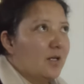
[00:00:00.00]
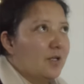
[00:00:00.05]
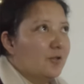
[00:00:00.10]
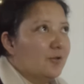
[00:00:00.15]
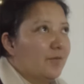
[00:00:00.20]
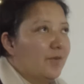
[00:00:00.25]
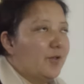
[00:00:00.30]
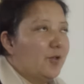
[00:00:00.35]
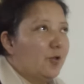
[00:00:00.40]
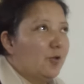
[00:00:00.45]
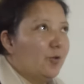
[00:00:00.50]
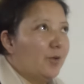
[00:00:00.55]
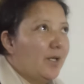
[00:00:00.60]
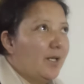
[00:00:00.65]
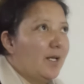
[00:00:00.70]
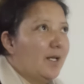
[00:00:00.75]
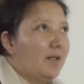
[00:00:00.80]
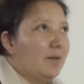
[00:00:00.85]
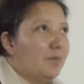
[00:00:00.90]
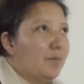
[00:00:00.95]
So when you're
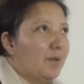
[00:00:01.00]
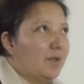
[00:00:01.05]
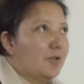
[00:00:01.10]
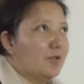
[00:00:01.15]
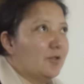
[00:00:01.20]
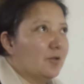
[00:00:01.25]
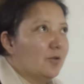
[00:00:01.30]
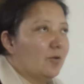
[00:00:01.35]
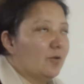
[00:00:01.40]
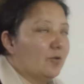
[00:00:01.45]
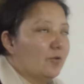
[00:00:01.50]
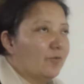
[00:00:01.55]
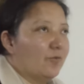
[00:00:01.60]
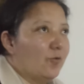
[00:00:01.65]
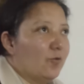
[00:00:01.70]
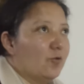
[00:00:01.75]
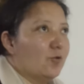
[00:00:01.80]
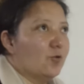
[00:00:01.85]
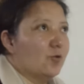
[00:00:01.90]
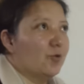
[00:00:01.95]
looking at the picture or the
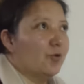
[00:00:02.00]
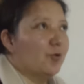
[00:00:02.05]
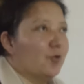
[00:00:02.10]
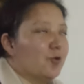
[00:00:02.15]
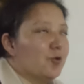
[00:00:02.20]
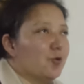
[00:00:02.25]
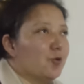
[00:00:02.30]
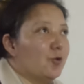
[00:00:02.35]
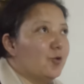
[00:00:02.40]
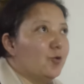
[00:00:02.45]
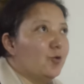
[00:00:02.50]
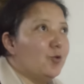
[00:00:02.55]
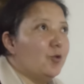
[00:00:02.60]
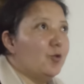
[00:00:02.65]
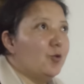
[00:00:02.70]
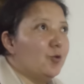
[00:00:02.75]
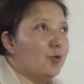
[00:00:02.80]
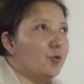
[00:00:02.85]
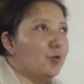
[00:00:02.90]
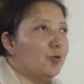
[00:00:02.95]
photo, it
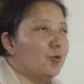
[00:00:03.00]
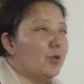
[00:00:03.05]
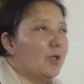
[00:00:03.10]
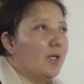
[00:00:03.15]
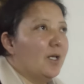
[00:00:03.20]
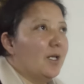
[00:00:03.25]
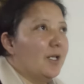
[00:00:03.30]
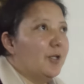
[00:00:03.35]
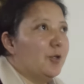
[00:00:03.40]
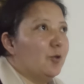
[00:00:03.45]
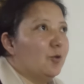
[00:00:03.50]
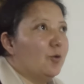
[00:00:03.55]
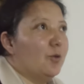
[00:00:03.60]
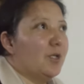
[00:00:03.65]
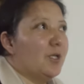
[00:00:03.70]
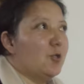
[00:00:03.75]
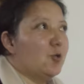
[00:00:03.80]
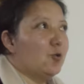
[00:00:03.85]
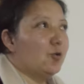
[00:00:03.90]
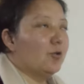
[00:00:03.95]

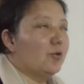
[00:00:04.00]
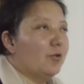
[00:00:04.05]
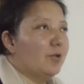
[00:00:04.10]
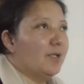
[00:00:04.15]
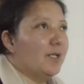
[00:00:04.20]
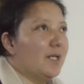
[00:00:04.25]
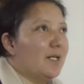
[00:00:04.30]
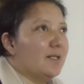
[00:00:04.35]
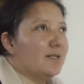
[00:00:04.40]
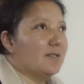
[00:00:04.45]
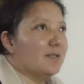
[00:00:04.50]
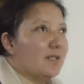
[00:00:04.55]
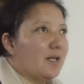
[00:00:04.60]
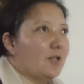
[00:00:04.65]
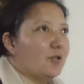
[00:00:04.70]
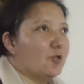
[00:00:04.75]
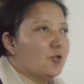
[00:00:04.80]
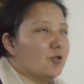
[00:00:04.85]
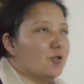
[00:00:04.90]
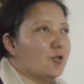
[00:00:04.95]
should create
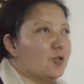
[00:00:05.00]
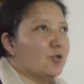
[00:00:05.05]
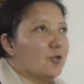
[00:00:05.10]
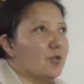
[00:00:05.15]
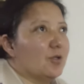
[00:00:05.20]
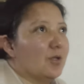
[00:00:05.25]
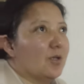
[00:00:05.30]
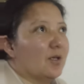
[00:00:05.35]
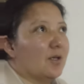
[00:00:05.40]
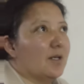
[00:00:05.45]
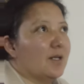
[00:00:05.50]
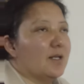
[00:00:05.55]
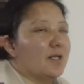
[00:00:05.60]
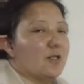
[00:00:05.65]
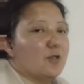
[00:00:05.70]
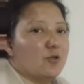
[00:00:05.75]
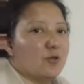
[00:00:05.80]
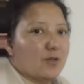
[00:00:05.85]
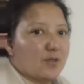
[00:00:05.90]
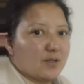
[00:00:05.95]
such an
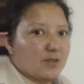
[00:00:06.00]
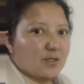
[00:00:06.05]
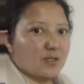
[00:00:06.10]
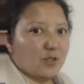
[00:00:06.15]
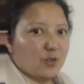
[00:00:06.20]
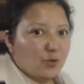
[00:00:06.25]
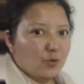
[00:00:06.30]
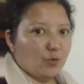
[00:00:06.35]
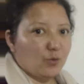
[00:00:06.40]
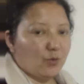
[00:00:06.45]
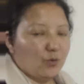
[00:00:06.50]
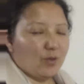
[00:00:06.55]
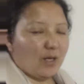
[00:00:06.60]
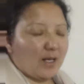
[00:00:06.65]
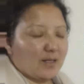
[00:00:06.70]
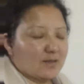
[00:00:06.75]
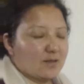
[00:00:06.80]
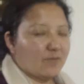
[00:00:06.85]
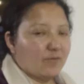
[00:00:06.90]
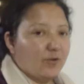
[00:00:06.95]
interest in you
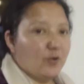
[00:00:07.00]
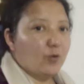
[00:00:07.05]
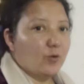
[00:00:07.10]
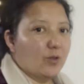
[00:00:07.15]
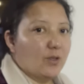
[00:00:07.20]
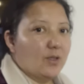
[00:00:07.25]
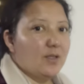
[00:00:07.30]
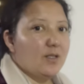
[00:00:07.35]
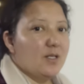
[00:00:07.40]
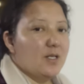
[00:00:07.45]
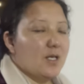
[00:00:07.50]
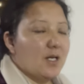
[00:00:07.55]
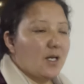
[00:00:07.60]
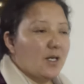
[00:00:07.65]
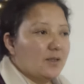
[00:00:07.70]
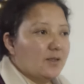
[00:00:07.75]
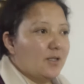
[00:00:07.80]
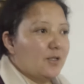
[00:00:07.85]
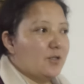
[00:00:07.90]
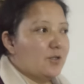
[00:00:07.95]
as a viewer
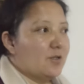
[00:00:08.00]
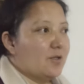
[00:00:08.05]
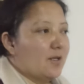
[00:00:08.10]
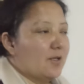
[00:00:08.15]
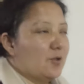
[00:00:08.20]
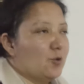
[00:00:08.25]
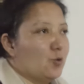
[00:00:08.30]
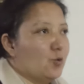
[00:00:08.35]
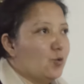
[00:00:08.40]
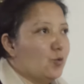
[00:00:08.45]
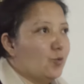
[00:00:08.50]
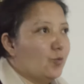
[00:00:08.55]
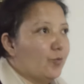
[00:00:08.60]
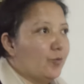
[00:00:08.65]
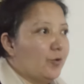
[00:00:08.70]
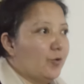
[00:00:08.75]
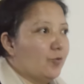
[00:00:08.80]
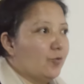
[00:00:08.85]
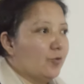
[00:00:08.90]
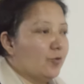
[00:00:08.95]
that you
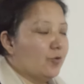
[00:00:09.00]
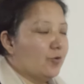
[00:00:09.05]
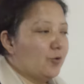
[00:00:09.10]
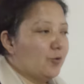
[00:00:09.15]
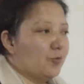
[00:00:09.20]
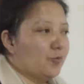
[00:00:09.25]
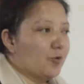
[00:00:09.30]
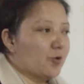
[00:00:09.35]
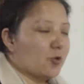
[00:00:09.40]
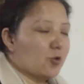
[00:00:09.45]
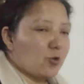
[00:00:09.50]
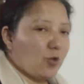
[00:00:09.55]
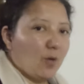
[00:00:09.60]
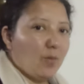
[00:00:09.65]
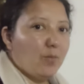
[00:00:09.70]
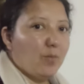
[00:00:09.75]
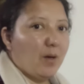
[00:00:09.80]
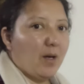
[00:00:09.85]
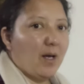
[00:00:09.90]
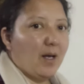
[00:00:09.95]
would
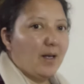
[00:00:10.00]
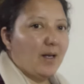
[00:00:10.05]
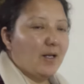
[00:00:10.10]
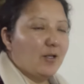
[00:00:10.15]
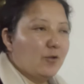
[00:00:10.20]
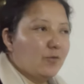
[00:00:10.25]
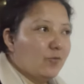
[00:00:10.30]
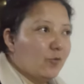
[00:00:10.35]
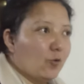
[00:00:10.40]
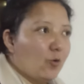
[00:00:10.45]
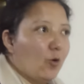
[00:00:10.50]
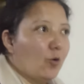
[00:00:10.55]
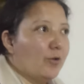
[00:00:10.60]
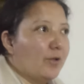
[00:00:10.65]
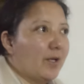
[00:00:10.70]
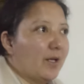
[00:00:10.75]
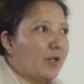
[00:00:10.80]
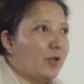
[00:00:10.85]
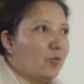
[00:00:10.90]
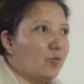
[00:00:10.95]
stop by and you would go
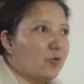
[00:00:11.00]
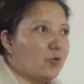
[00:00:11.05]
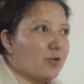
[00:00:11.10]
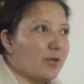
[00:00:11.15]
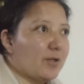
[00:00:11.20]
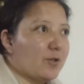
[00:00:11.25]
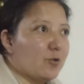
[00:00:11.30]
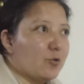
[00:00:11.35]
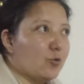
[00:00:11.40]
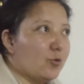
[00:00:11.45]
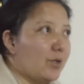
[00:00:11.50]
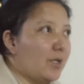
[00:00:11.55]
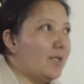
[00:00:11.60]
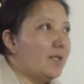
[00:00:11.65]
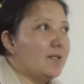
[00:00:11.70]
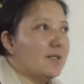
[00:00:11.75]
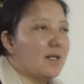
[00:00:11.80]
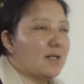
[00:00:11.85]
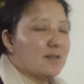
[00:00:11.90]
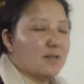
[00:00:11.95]
there and you would try to
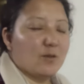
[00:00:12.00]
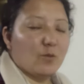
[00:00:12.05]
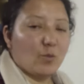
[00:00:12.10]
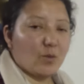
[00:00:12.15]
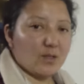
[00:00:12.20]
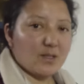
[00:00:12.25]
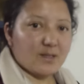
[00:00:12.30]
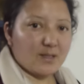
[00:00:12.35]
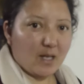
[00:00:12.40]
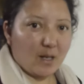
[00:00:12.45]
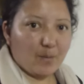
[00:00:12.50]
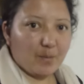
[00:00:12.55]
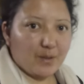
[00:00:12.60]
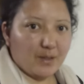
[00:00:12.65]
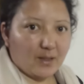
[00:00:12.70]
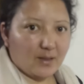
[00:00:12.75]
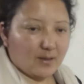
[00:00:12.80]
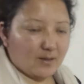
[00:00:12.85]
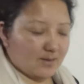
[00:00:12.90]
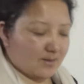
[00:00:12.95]
read, as in what is
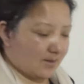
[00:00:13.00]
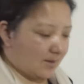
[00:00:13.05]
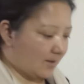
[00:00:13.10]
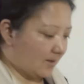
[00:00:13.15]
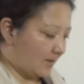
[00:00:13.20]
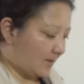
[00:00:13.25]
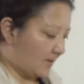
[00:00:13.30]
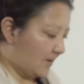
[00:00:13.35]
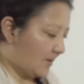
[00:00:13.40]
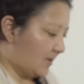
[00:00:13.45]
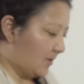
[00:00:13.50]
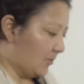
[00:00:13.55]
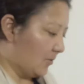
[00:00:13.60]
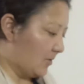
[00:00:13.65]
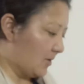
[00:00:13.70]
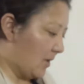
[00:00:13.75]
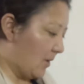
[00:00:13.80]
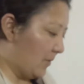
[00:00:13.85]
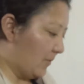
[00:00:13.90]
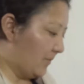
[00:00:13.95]
happening in the city or
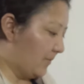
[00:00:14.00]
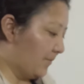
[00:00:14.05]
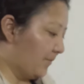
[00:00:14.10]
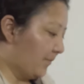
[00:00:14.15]
town.